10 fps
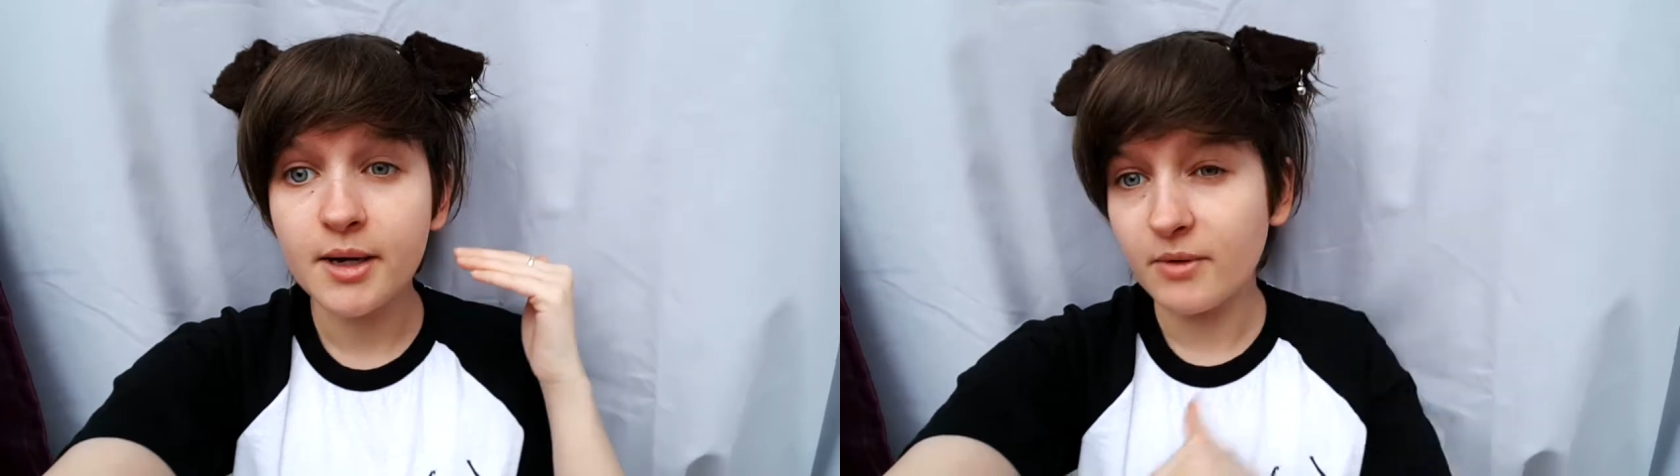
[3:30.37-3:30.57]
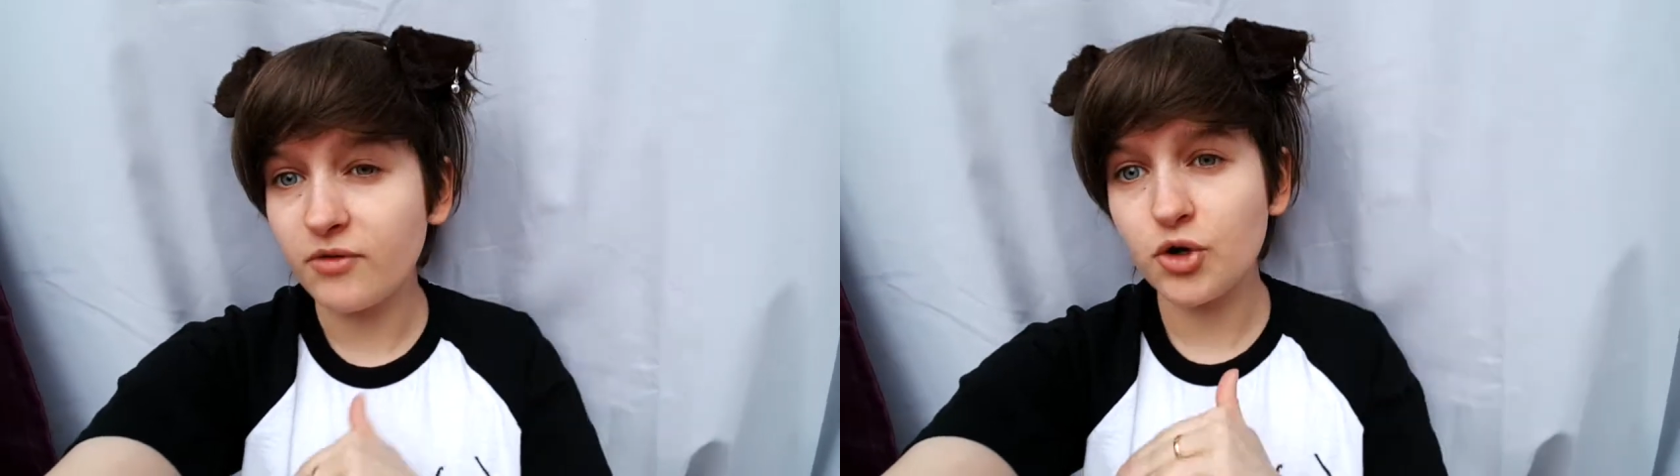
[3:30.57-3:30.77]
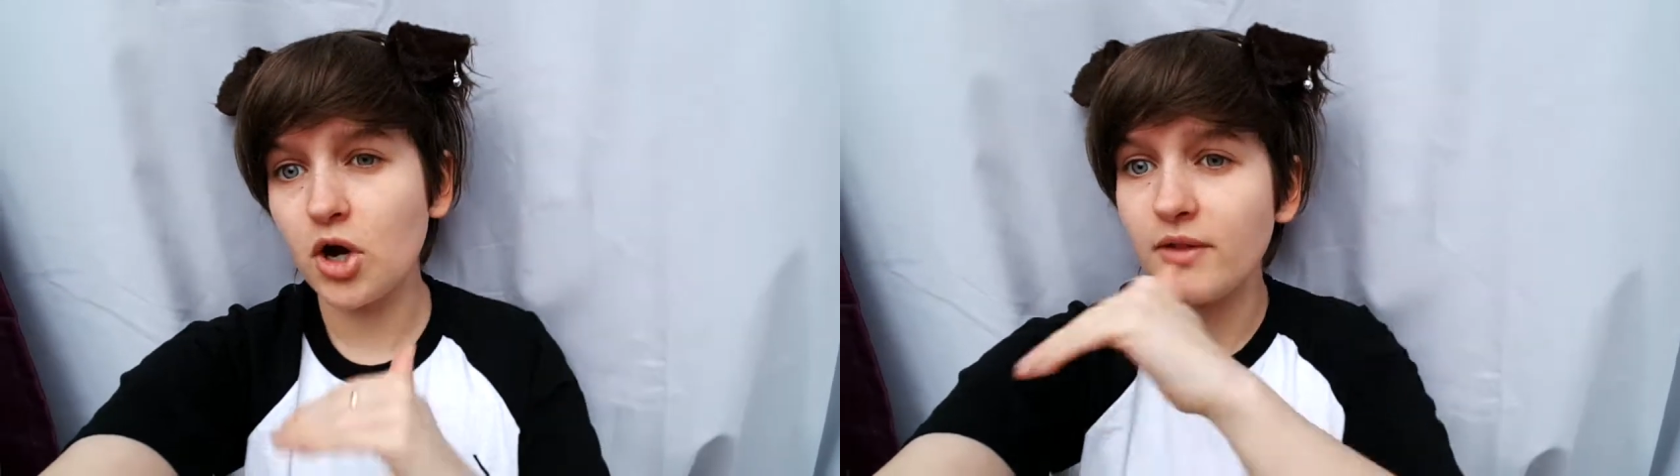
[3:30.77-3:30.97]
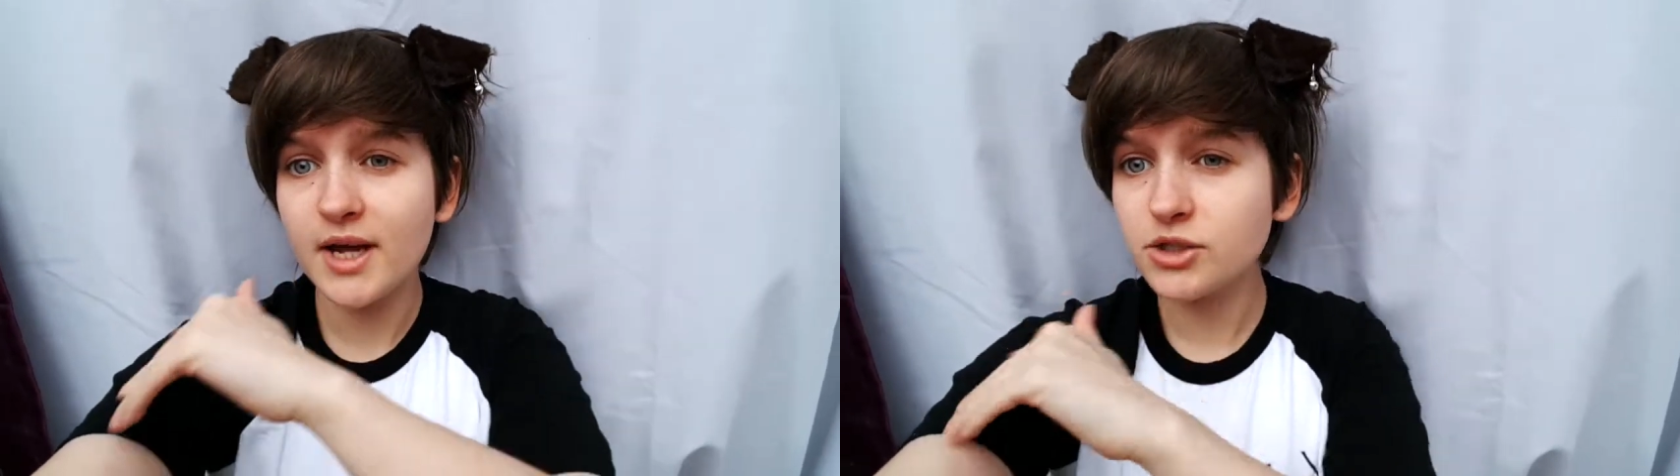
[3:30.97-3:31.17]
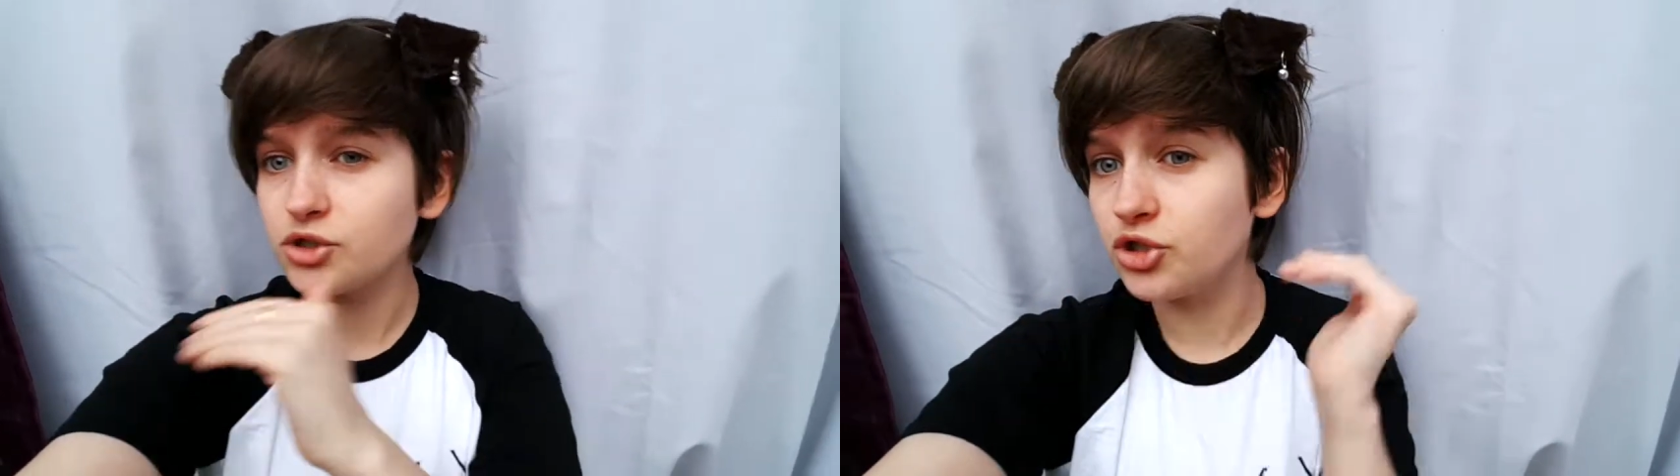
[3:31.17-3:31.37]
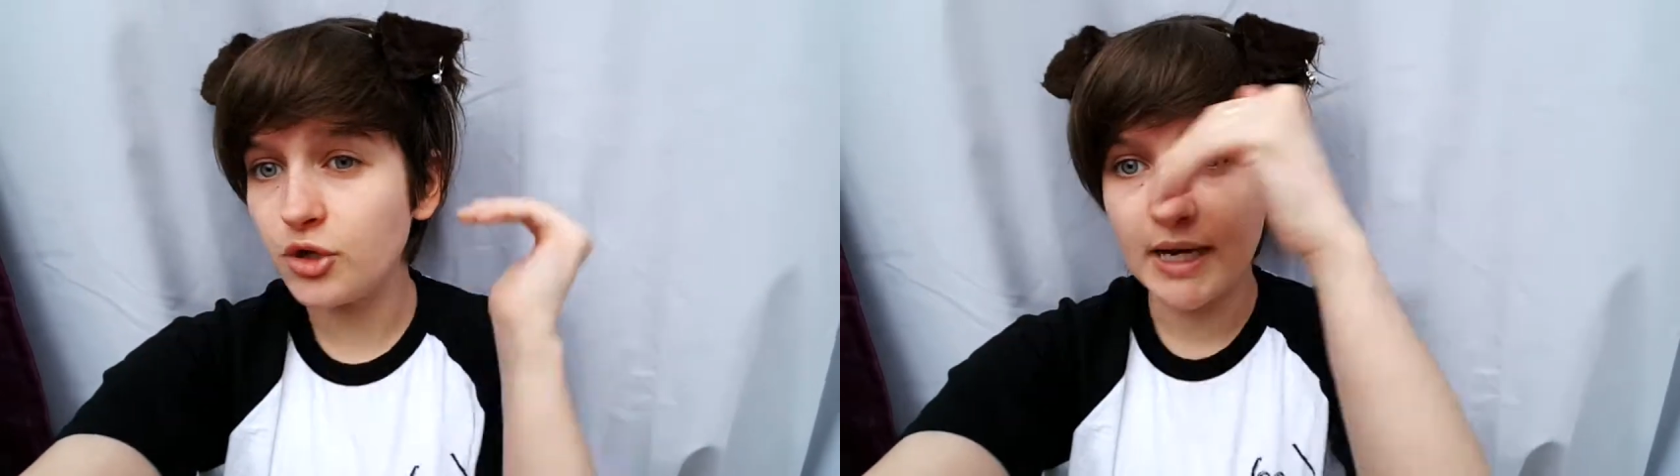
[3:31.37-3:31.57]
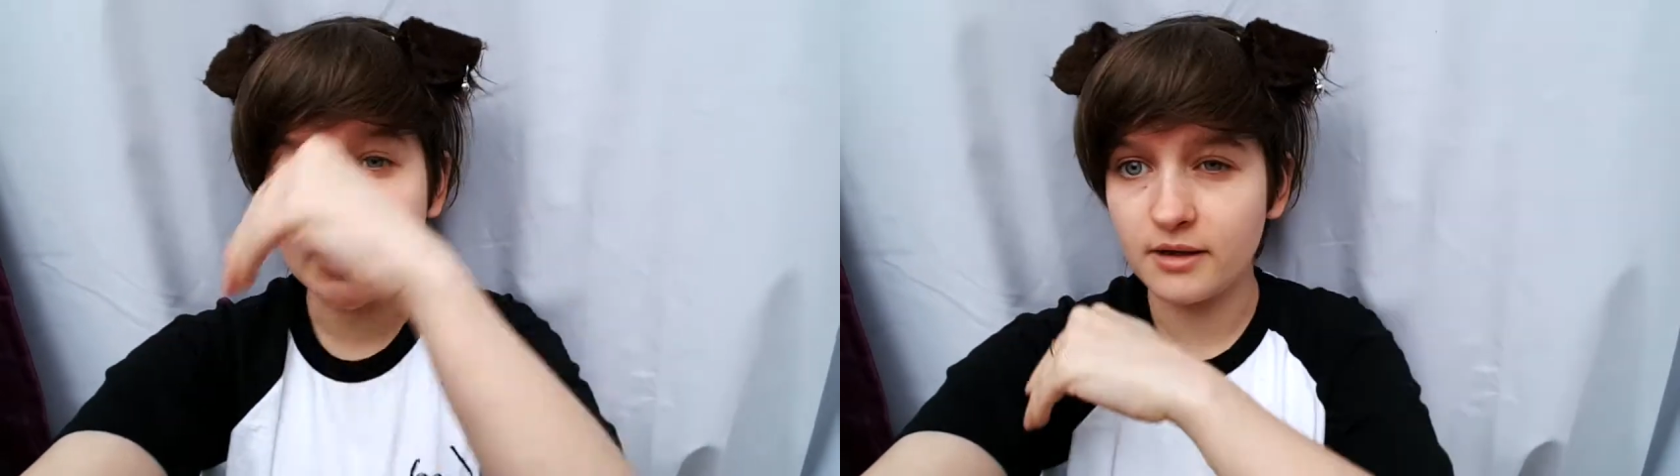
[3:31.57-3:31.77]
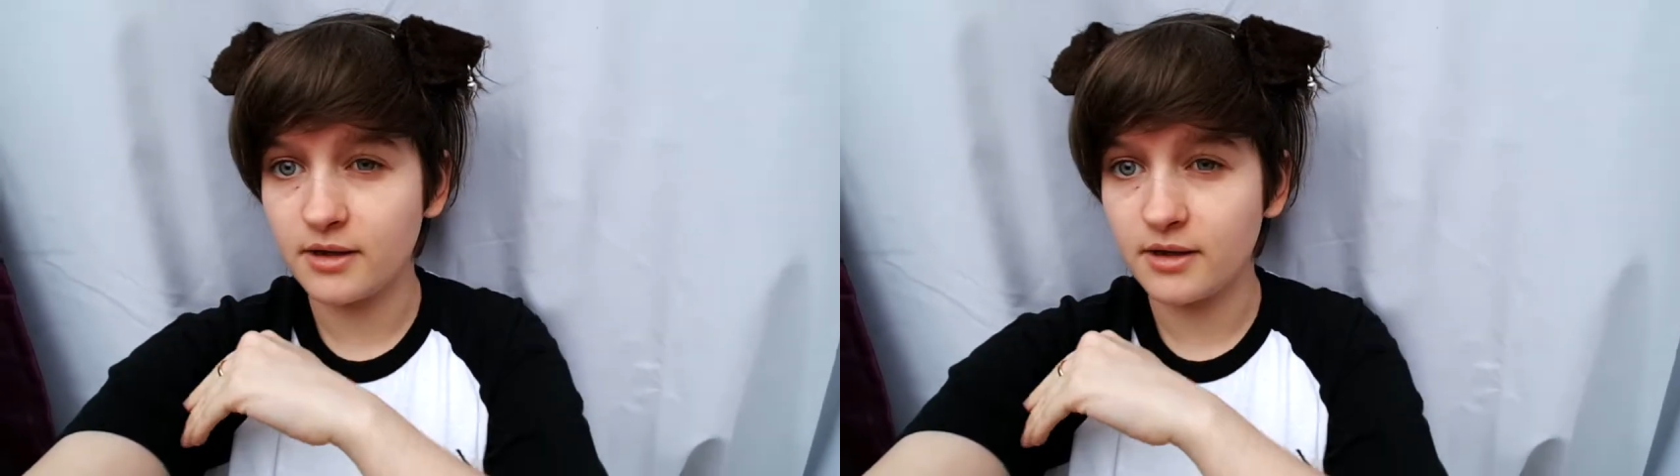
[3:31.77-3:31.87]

If you got that, do it.